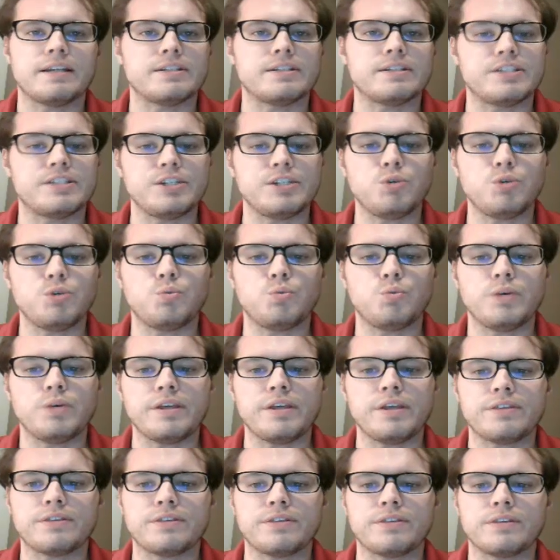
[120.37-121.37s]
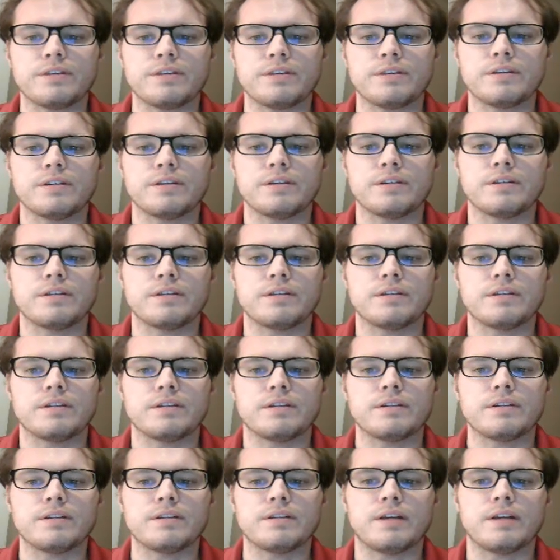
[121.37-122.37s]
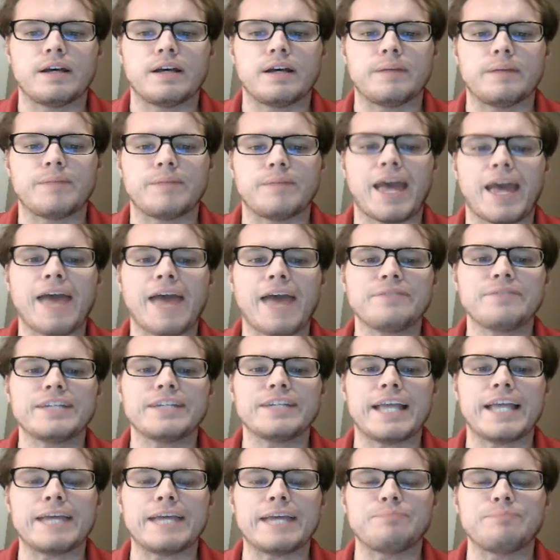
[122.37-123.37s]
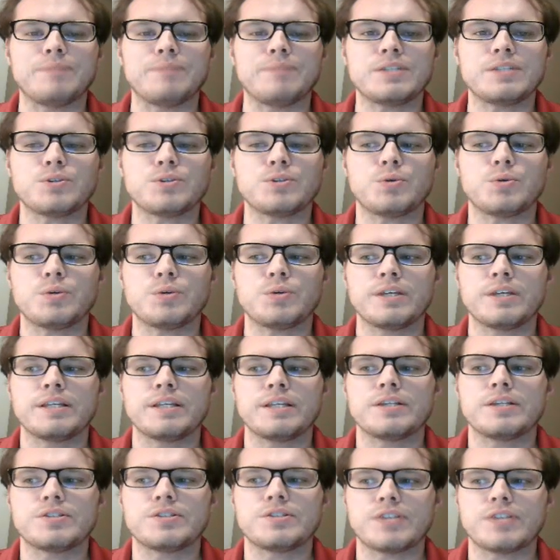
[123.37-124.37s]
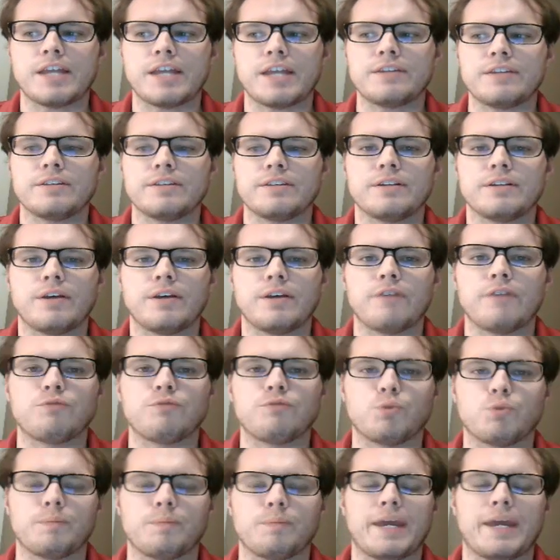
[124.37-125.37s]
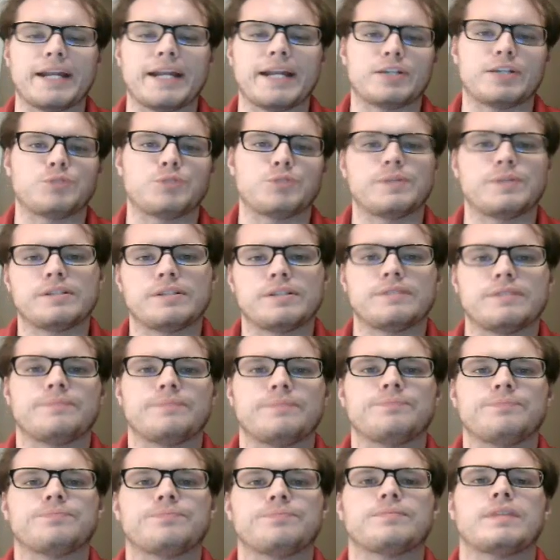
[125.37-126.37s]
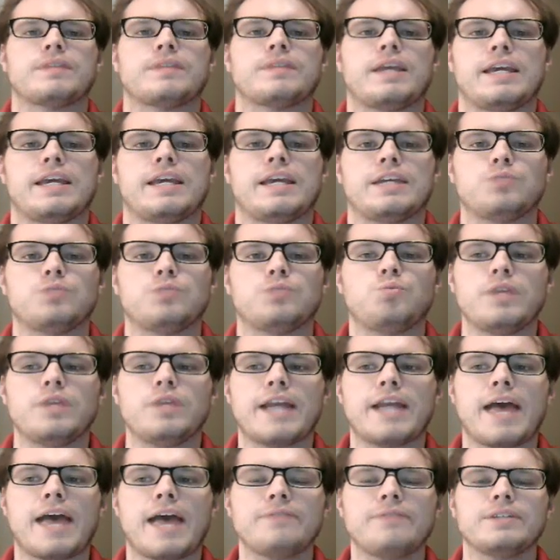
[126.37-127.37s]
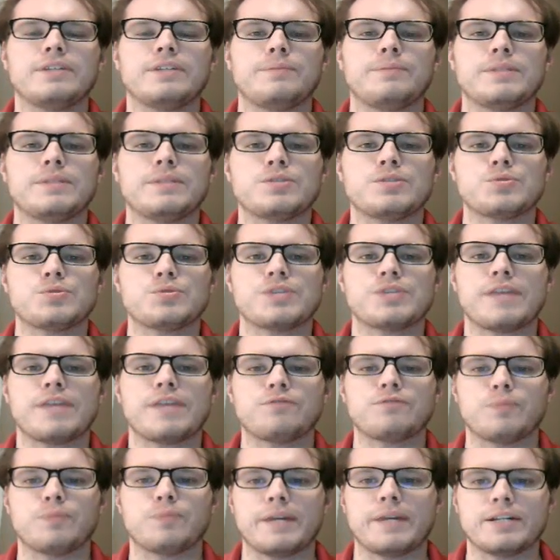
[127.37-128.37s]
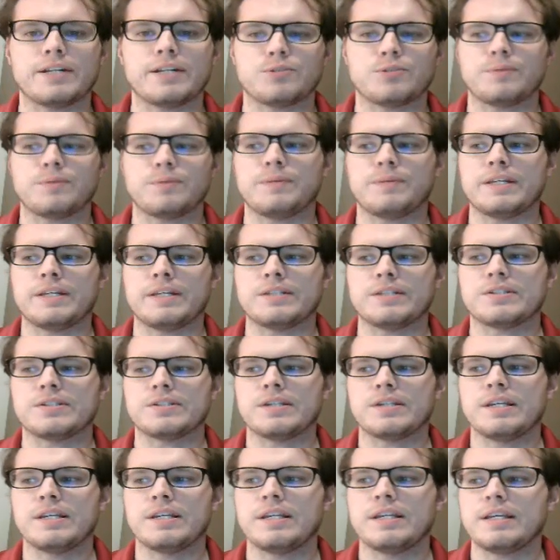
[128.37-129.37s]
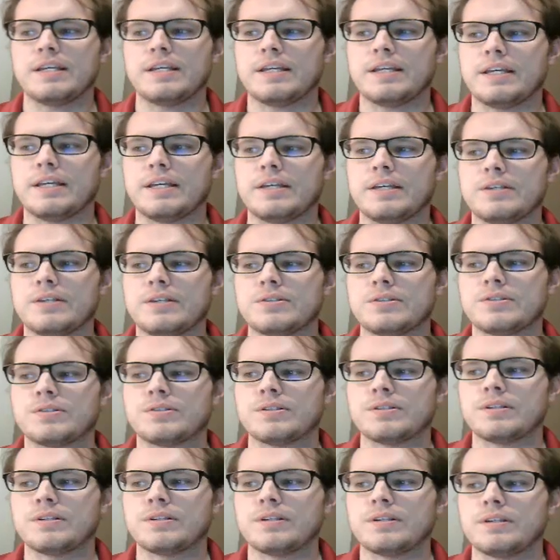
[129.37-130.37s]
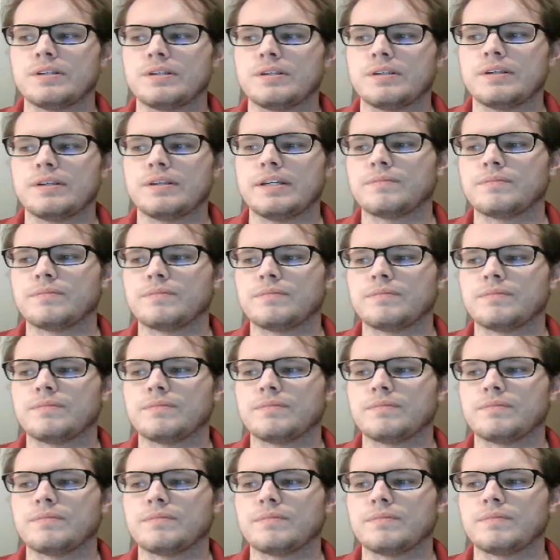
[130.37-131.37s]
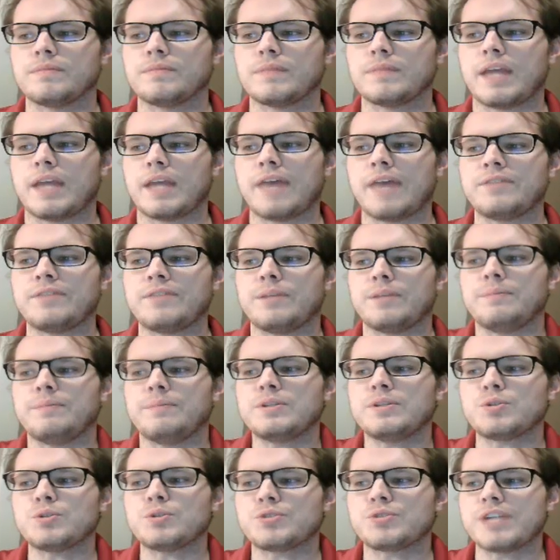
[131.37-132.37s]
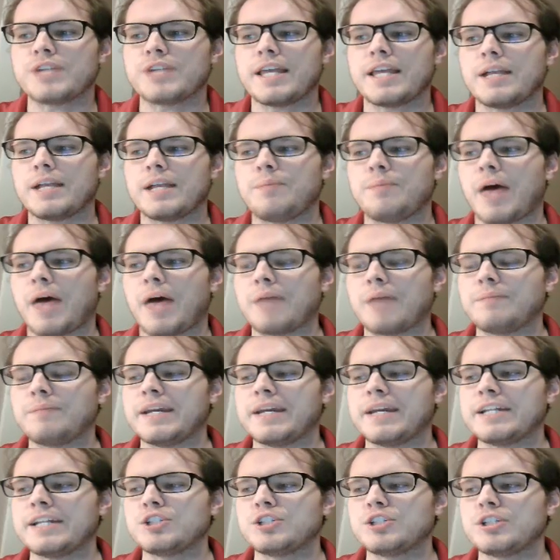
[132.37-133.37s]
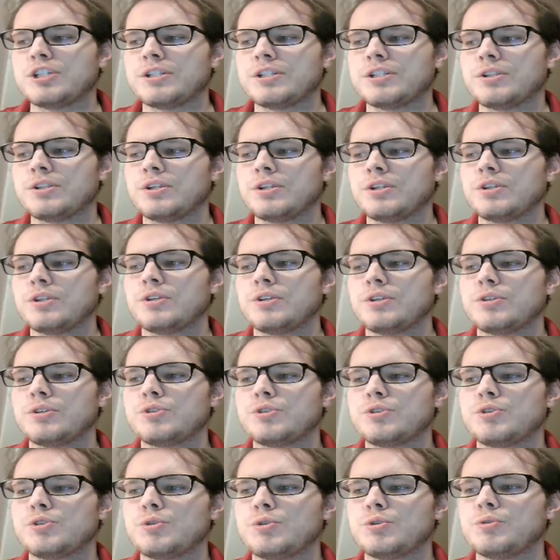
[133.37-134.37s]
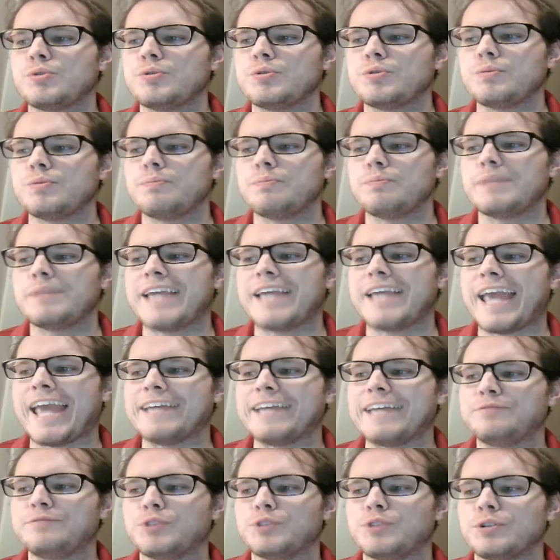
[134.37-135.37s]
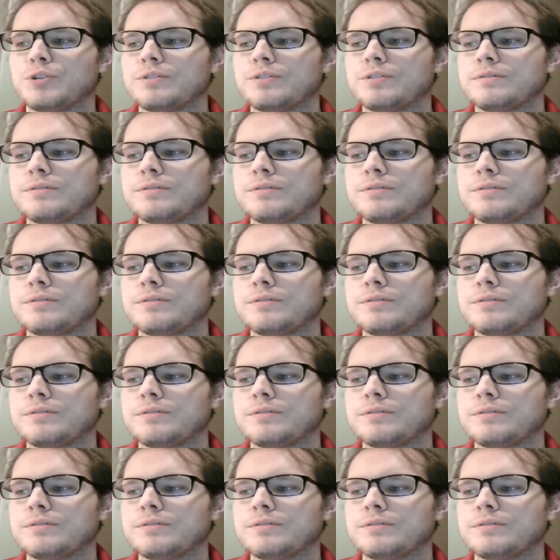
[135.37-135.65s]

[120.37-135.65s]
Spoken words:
deal with having a mental set for management. And what having a mental set for management means is having a mental set about managing student behavior.